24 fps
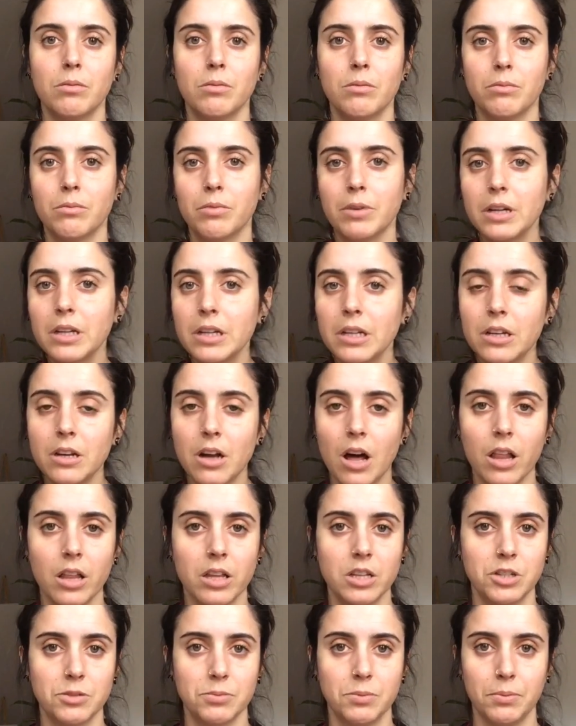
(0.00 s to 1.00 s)
really
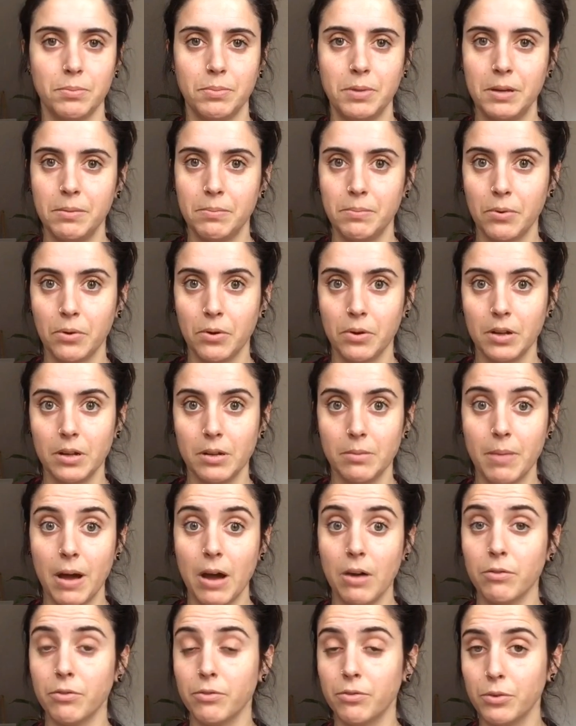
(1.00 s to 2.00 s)
knowledgeable people
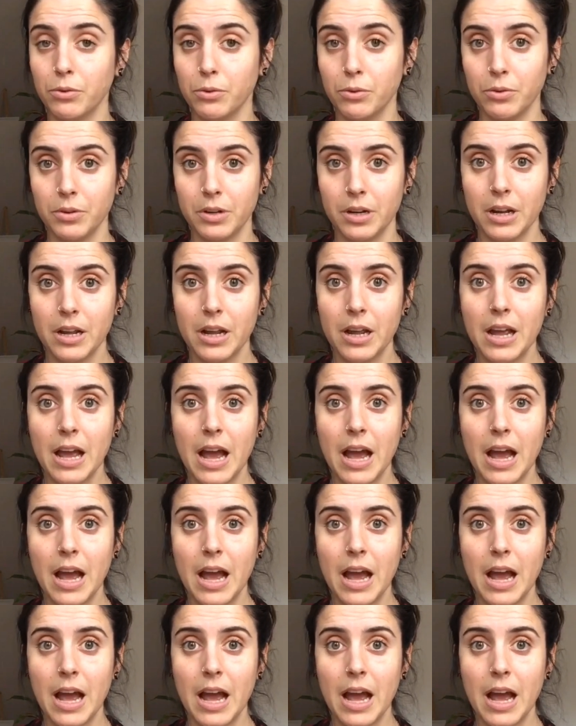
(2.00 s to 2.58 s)
about food.